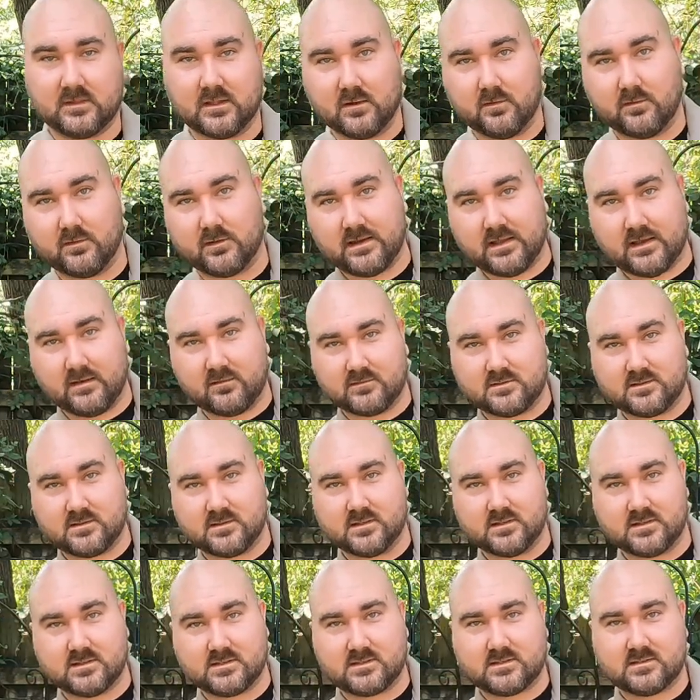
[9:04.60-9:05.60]
Going down
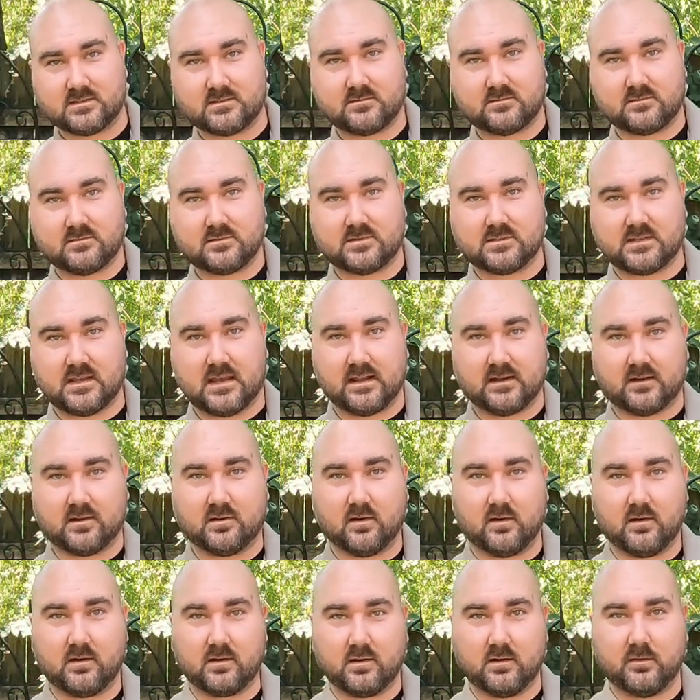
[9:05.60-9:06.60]
to this side
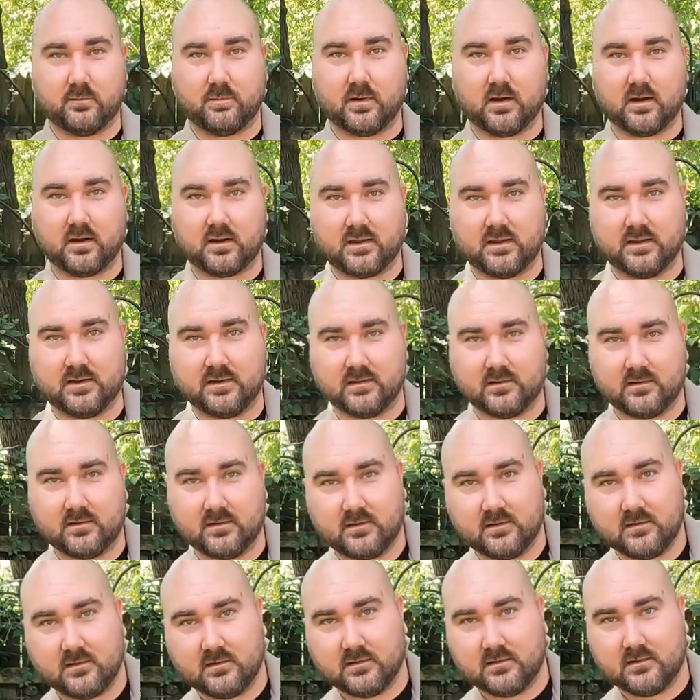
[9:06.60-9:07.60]
cargo pocket here,
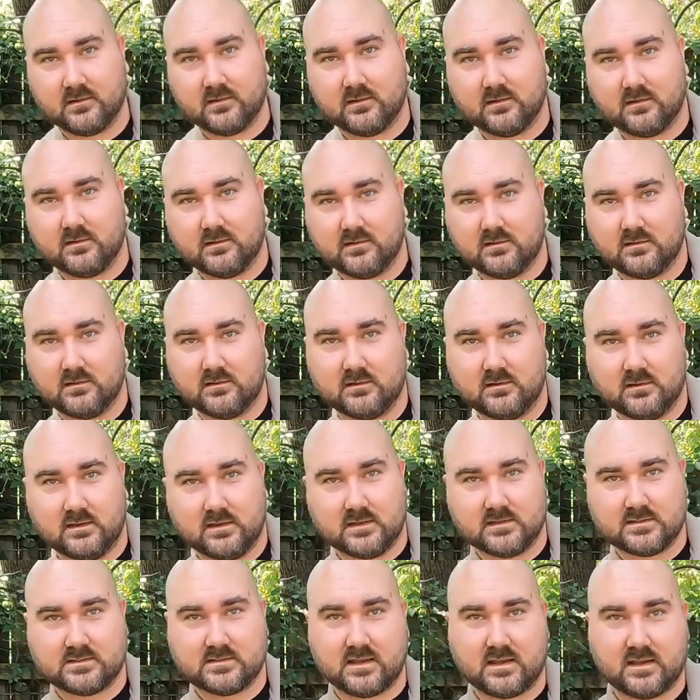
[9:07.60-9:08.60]

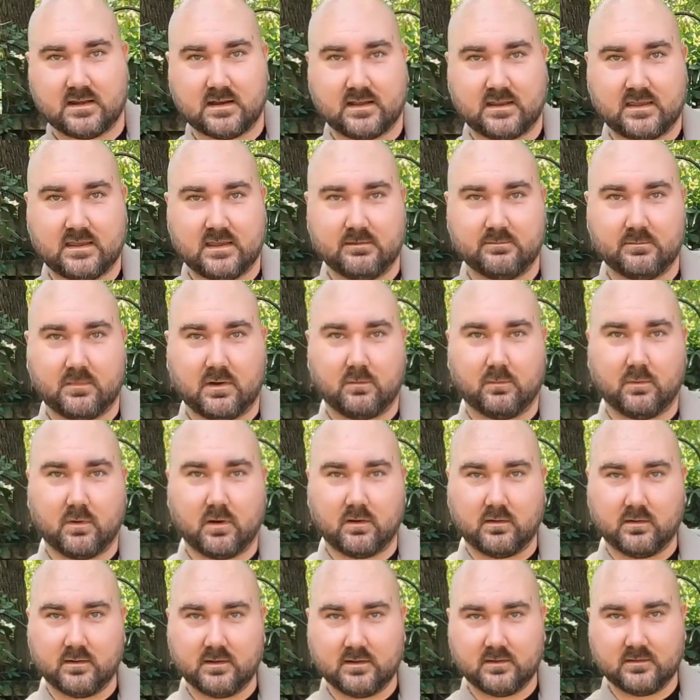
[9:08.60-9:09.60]
inside I keep my
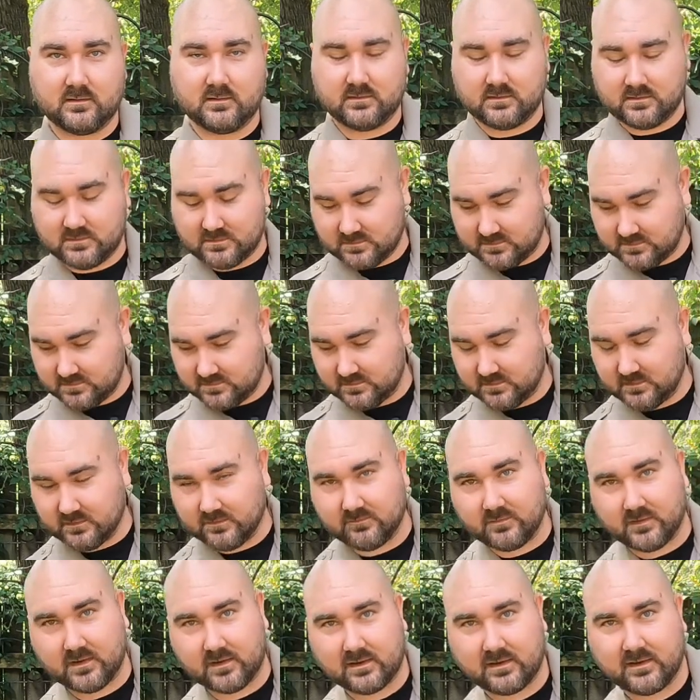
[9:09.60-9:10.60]
wallet,
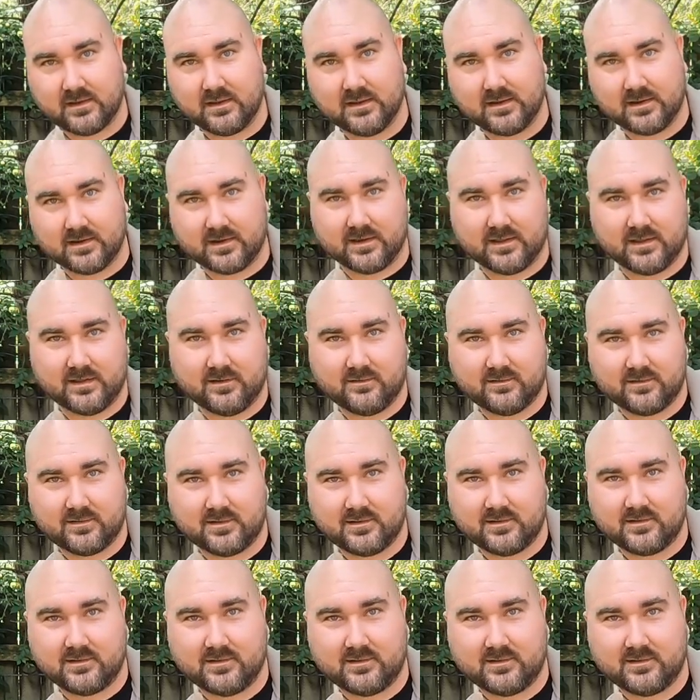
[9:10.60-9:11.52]
if I can get it out,